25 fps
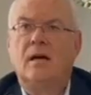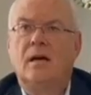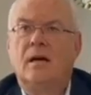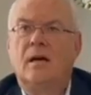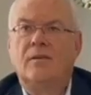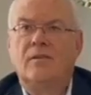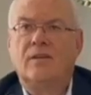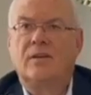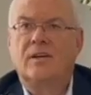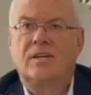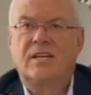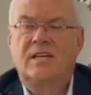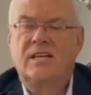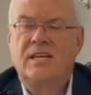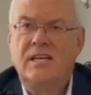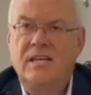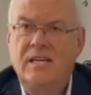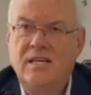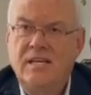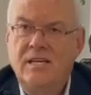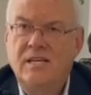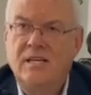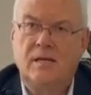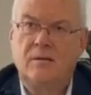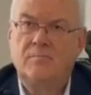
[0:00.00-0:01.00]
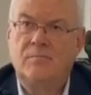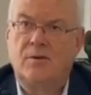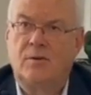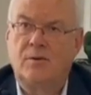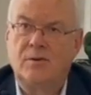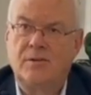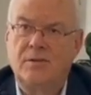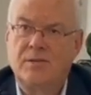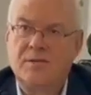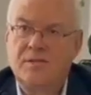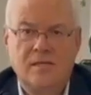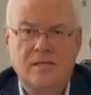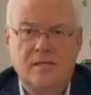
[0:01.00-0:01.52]
And the key
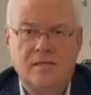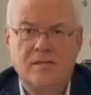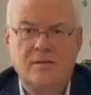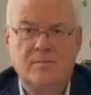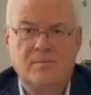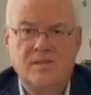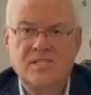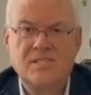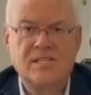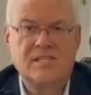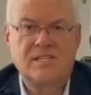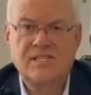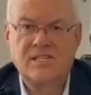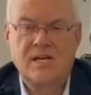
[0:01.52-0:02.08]
points, the business